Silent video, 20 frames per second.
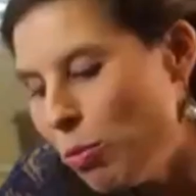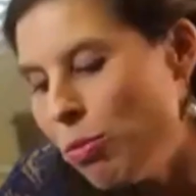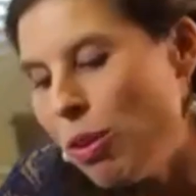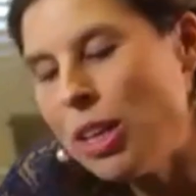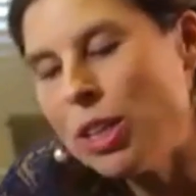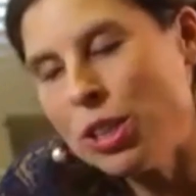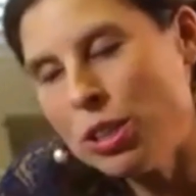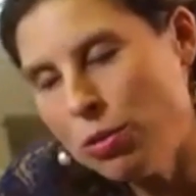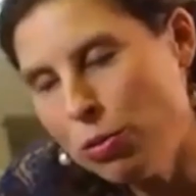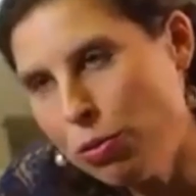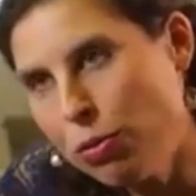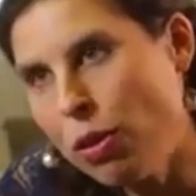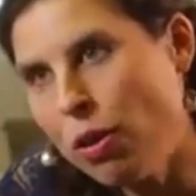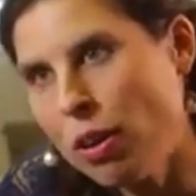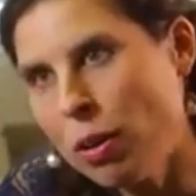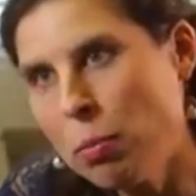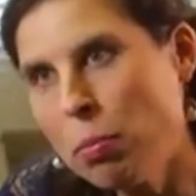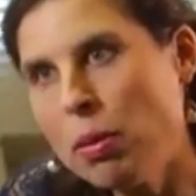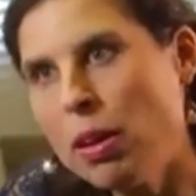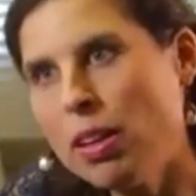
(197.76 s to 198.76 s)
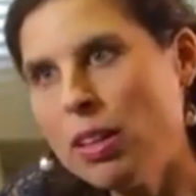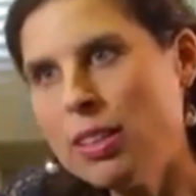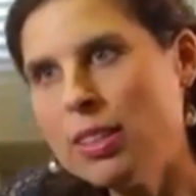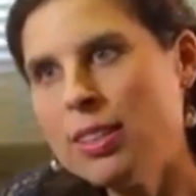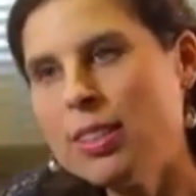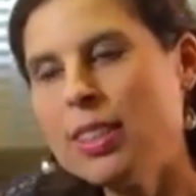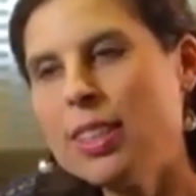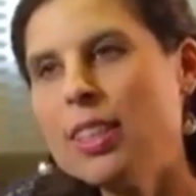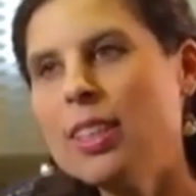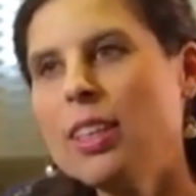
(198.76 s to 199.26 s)
Russian foreign
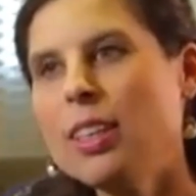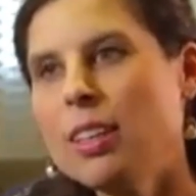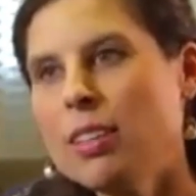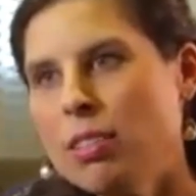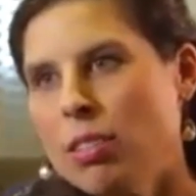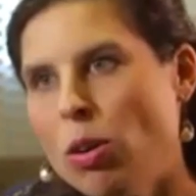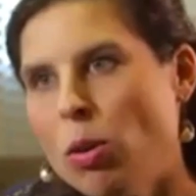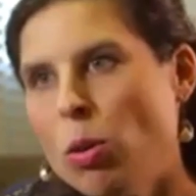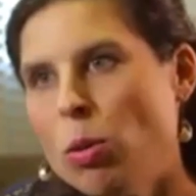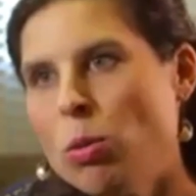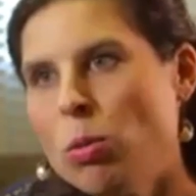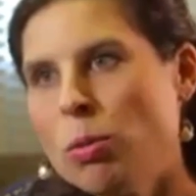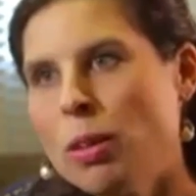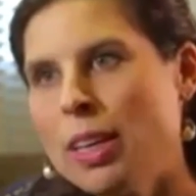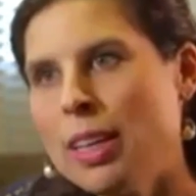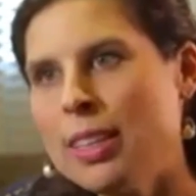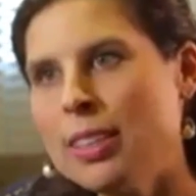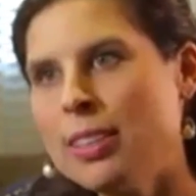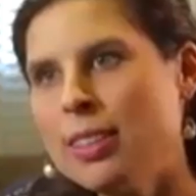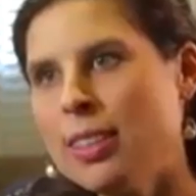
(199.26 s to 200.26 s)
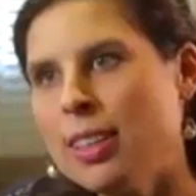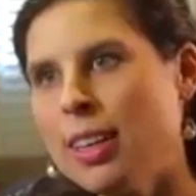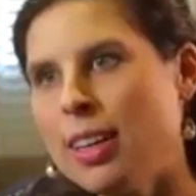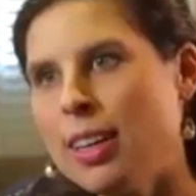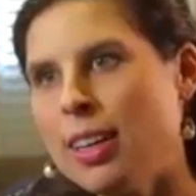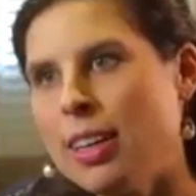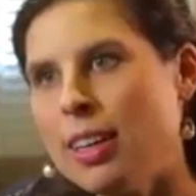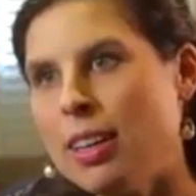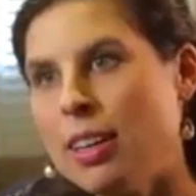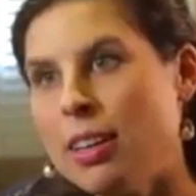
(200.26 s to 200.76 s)
policy is always
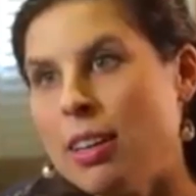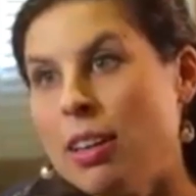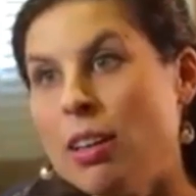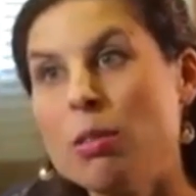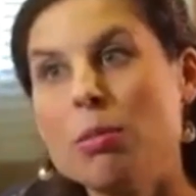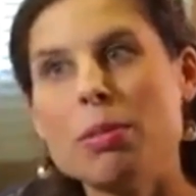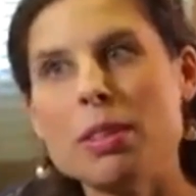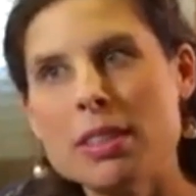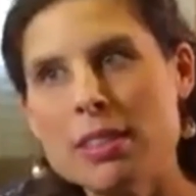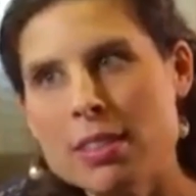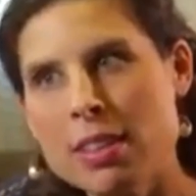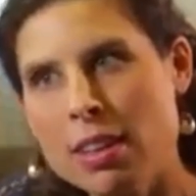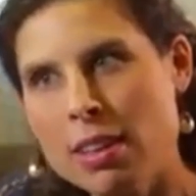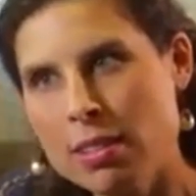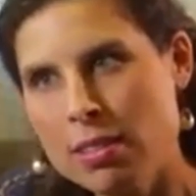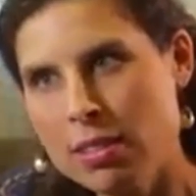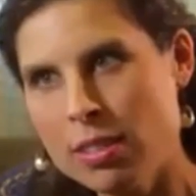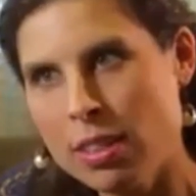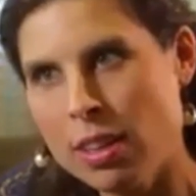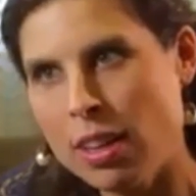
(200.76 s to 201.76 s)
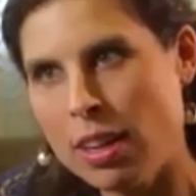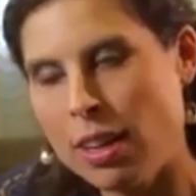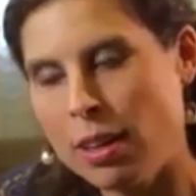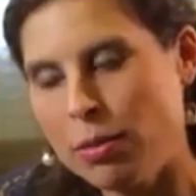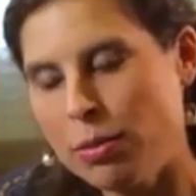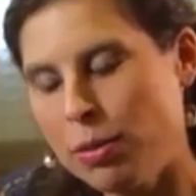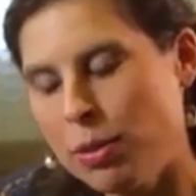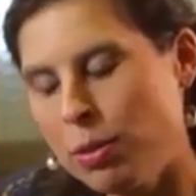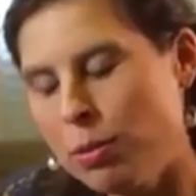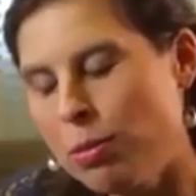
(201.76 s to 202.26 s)
a result
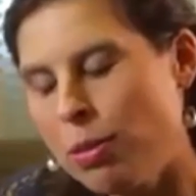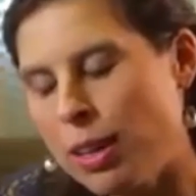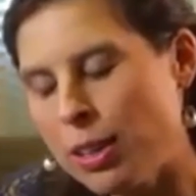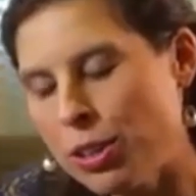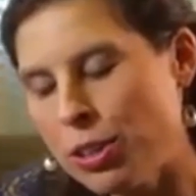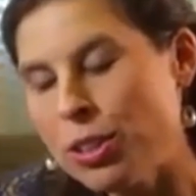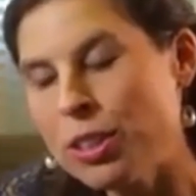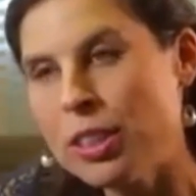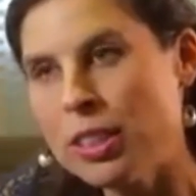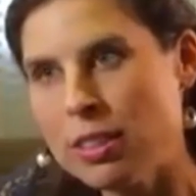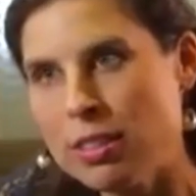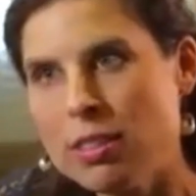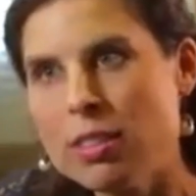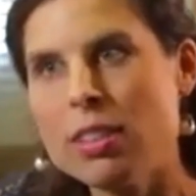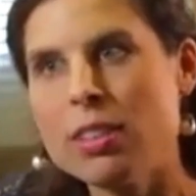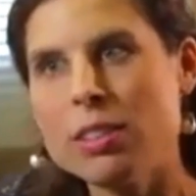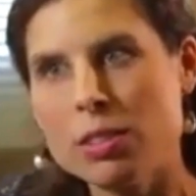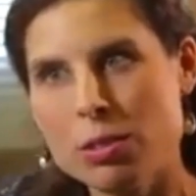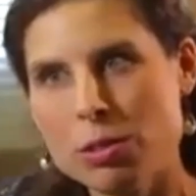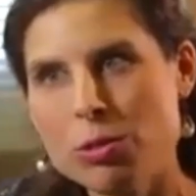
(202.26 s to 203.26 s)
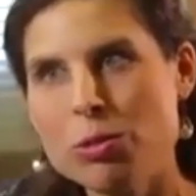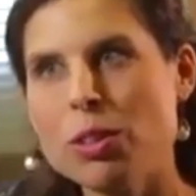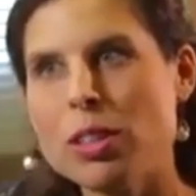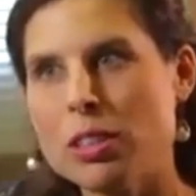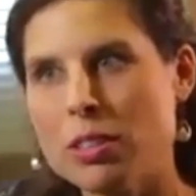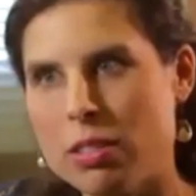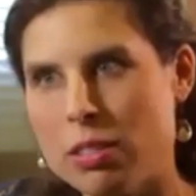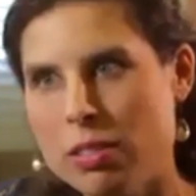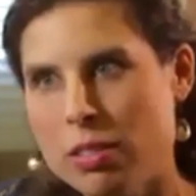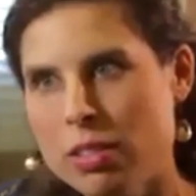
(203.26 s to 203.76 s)
of Russian internal
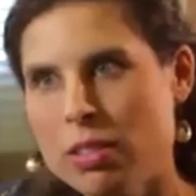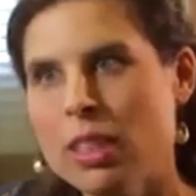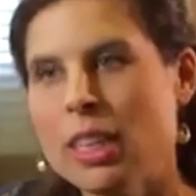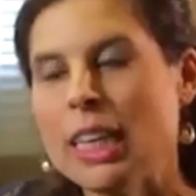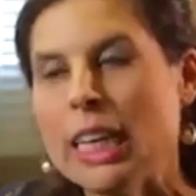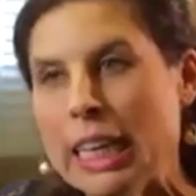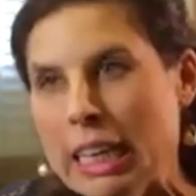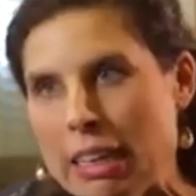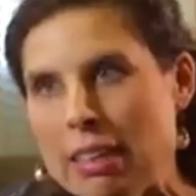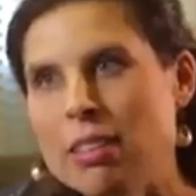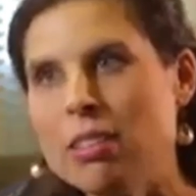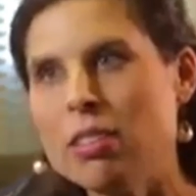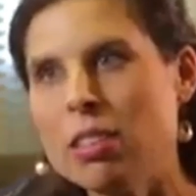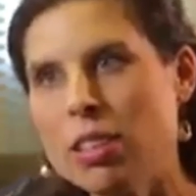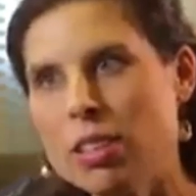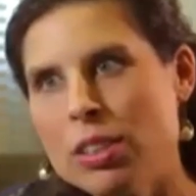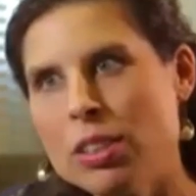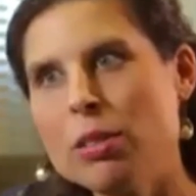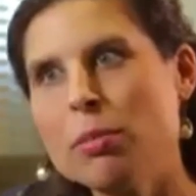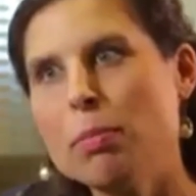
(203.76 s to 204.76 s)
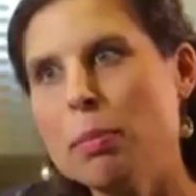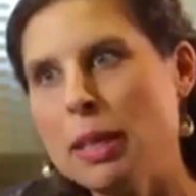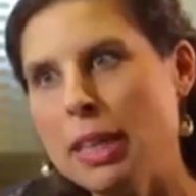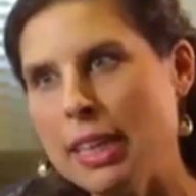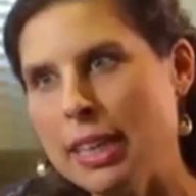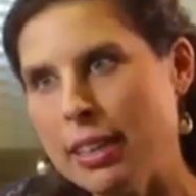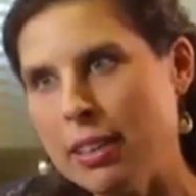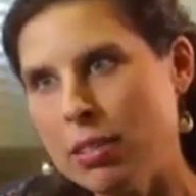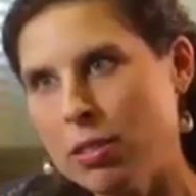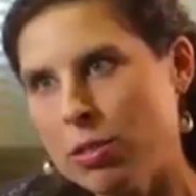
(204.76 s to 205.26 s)
struggles, internal
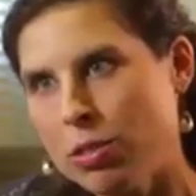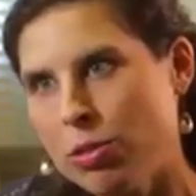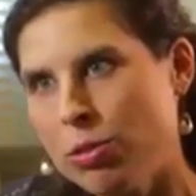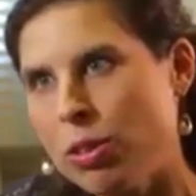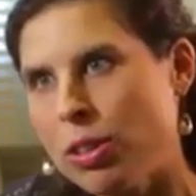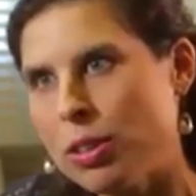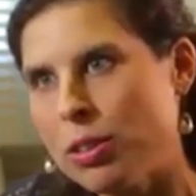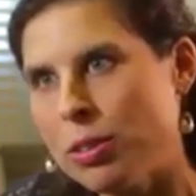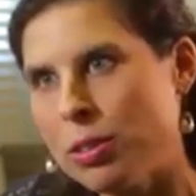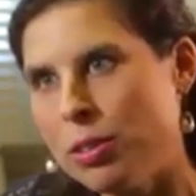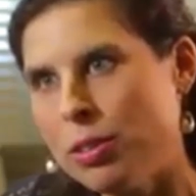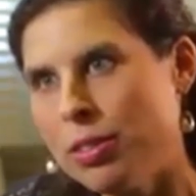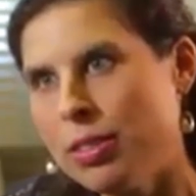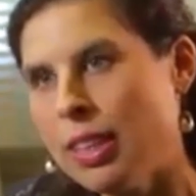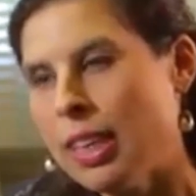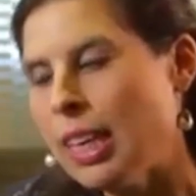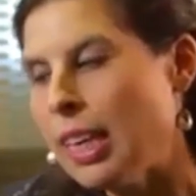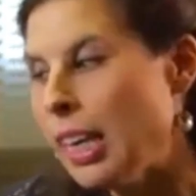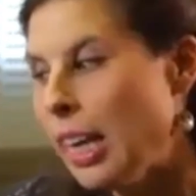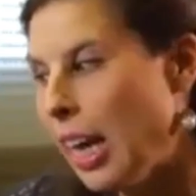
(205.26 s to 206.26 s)
political struggles.